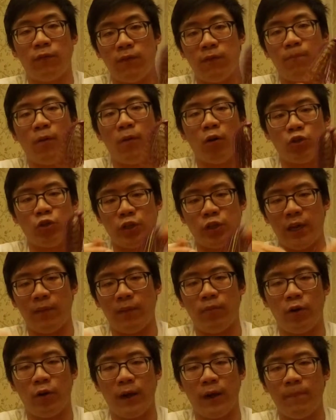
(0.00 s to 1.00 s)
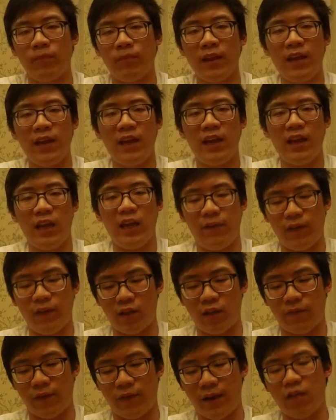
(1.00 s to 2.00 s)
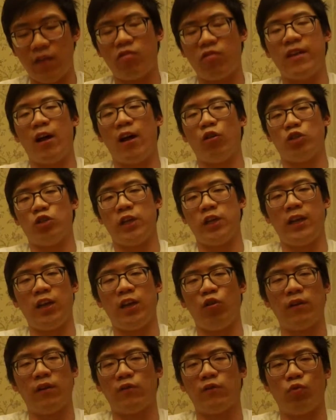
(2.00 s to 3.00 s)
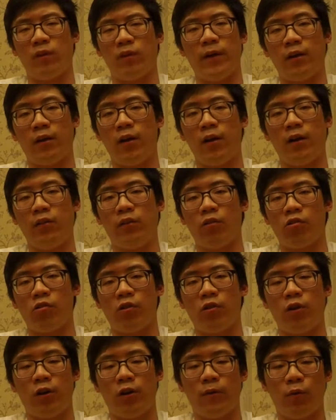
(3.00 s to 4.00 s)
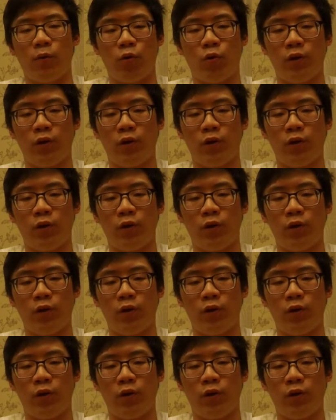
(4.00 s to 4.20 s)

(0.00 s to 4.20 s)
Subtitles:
or a football jig. But if it's finesse style jig, you don't have to worry about cutting the skirt,